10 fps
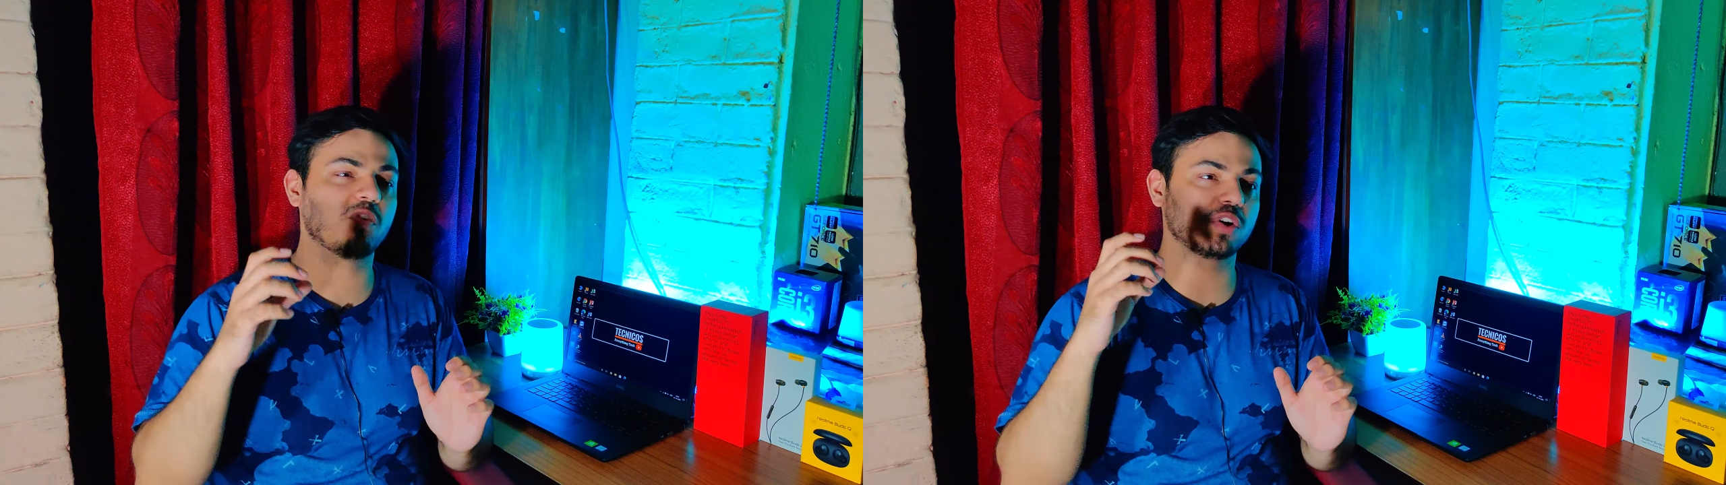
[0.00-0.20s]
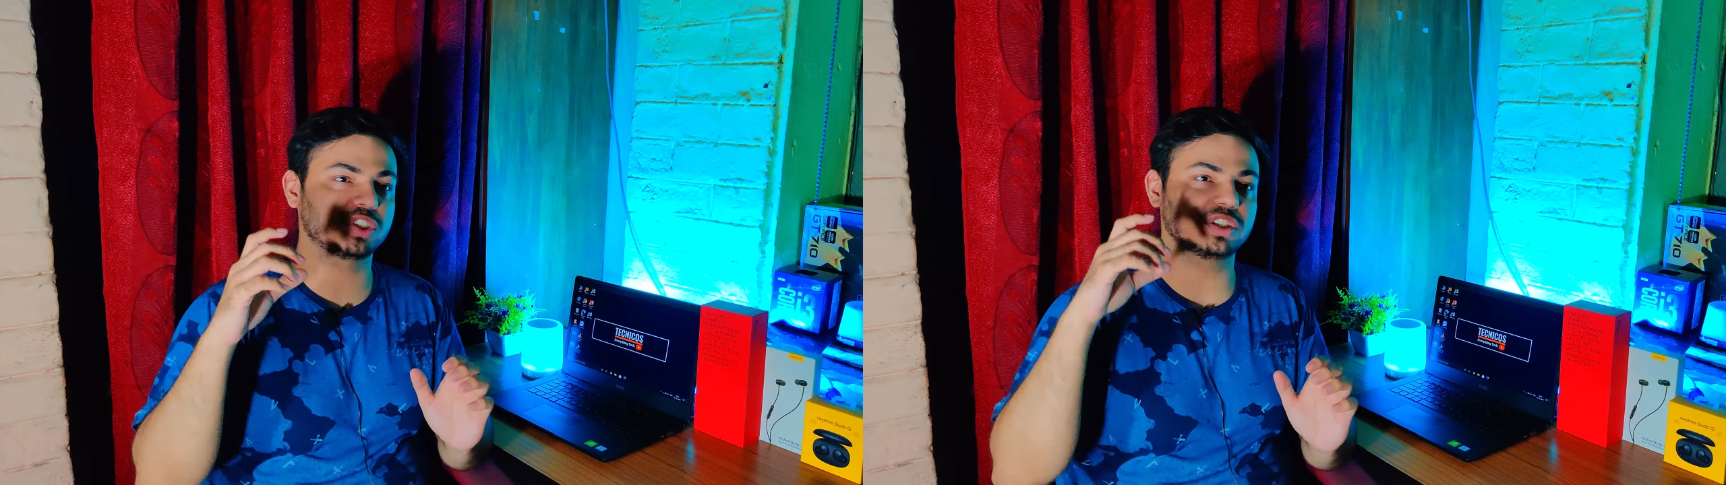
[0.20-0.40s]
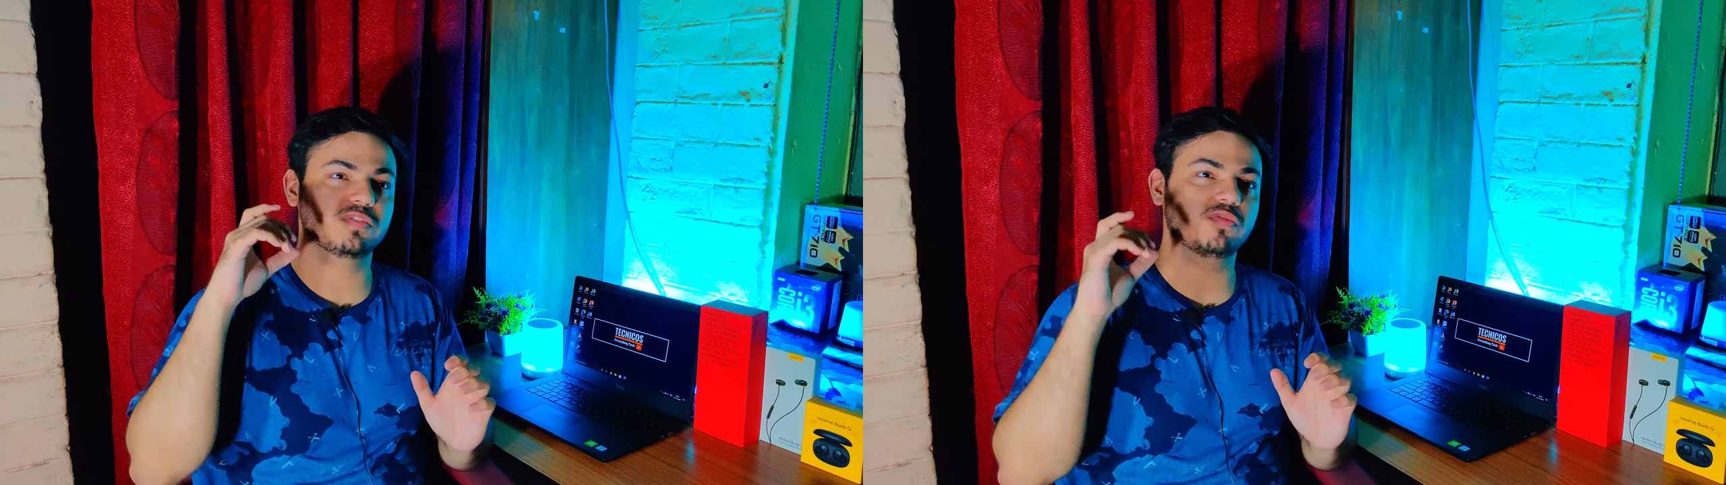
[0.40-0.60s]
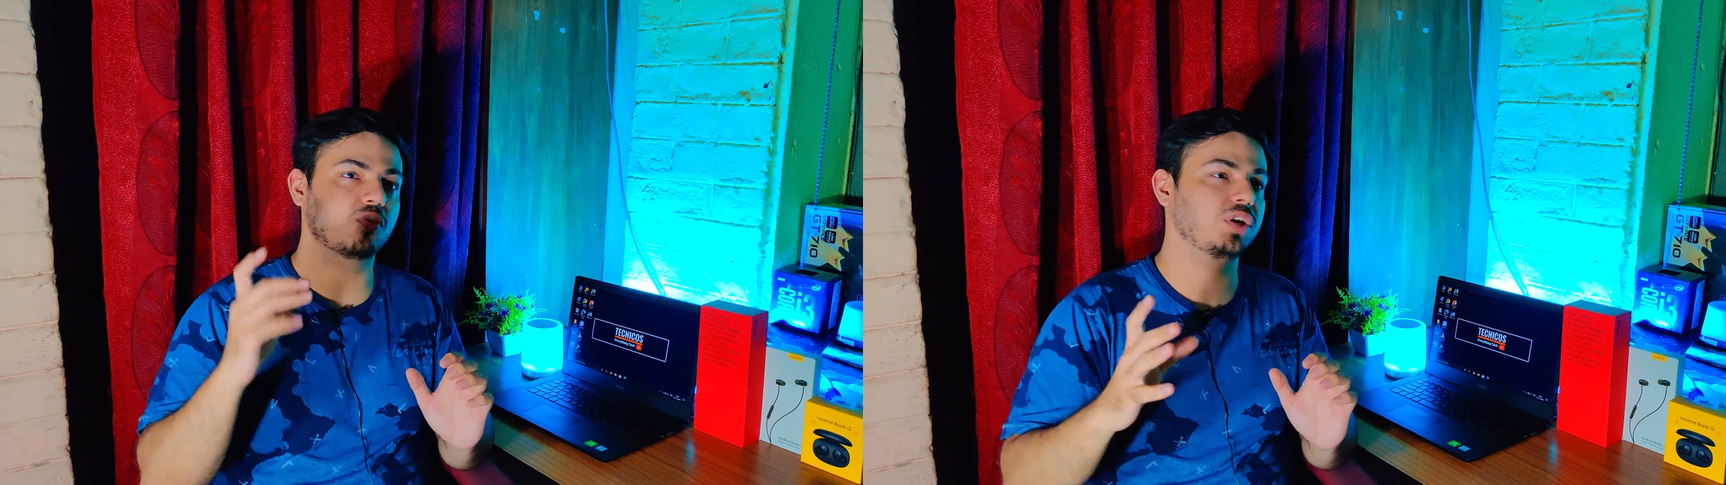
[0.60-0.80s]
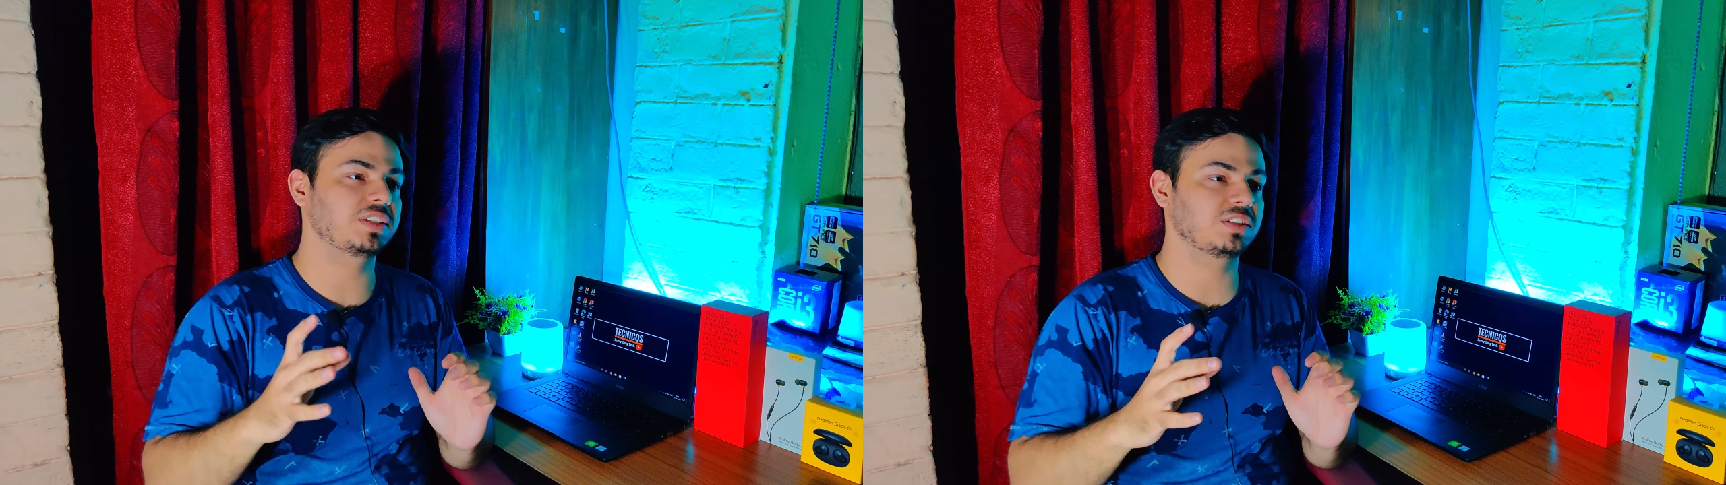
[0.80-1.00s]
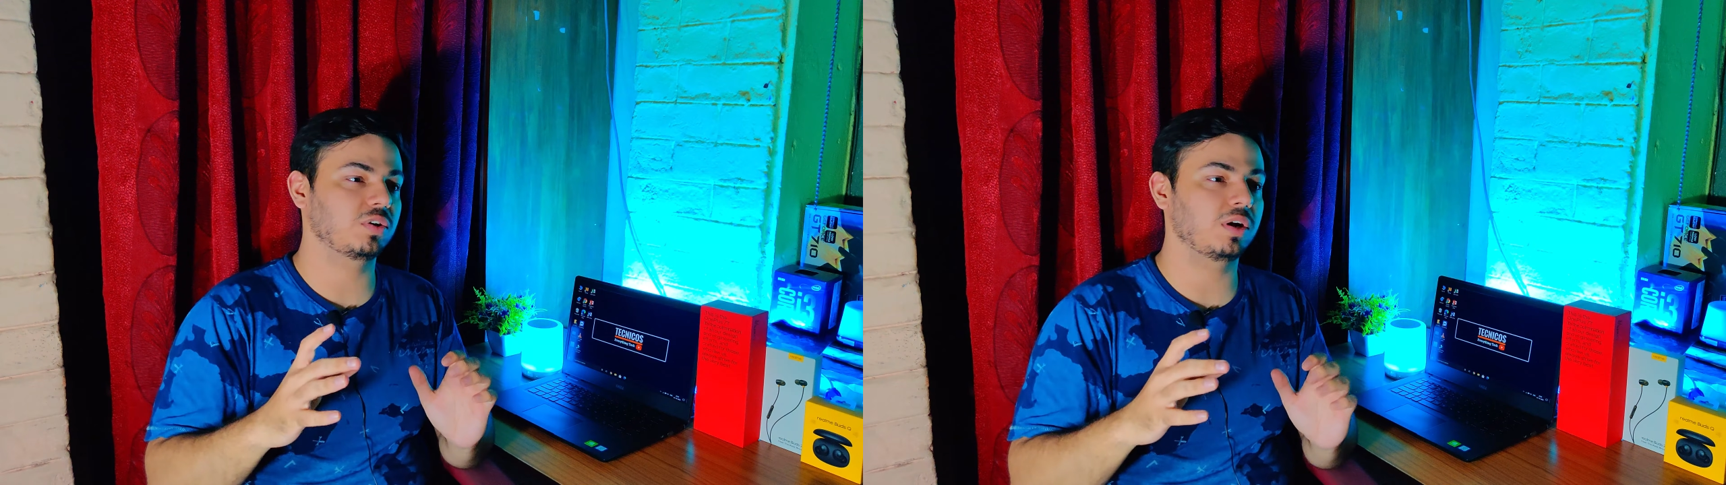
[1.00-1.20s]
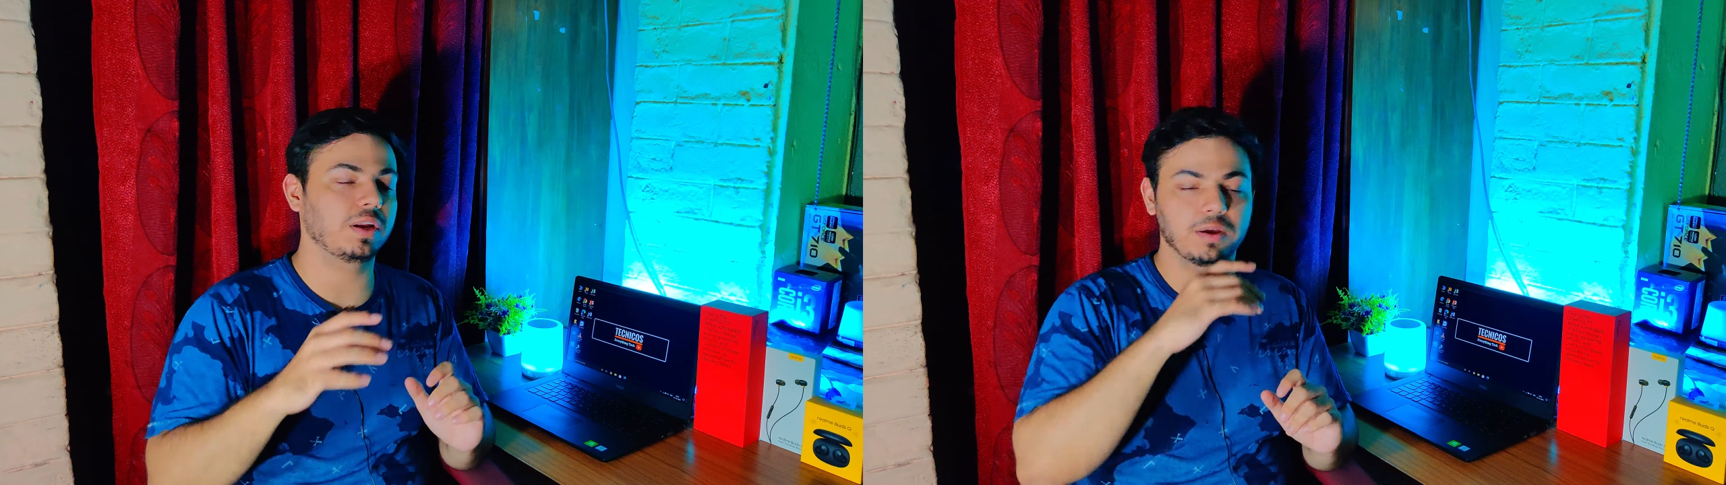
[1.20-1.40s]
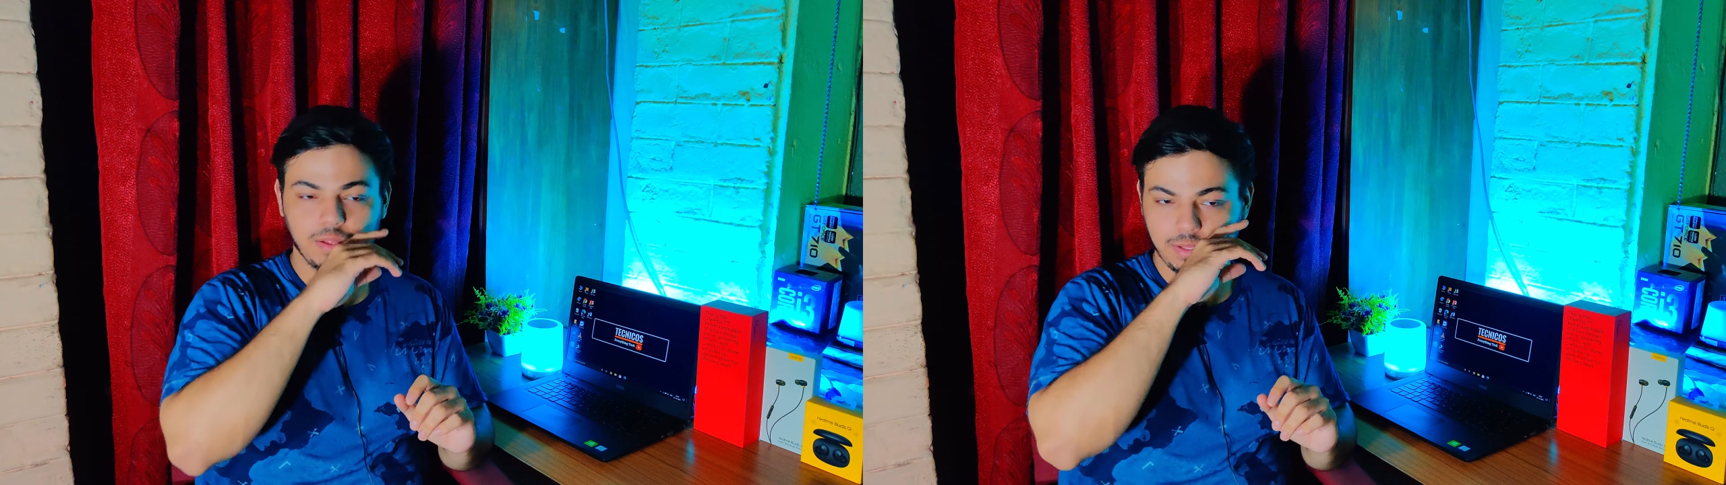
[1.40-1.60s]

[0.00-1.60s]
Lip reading: version full installed,